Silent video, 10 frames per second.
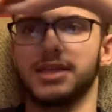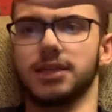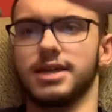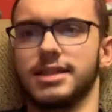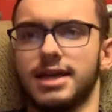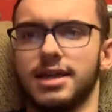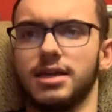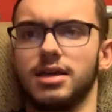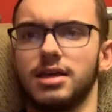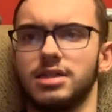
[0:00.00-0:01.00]
like that.
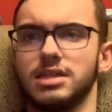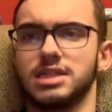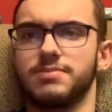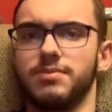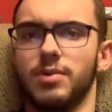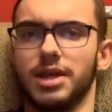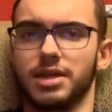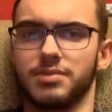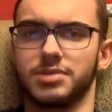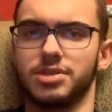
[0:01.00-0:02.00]
Just when it
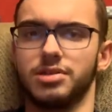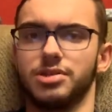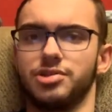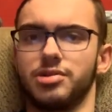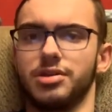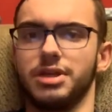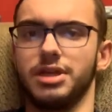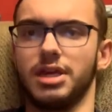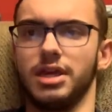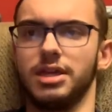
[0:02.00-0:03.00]
comes to the
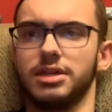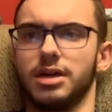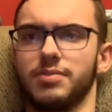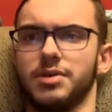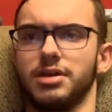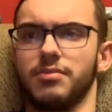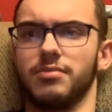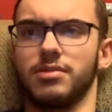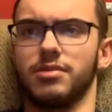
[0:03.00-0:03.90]
journey and helping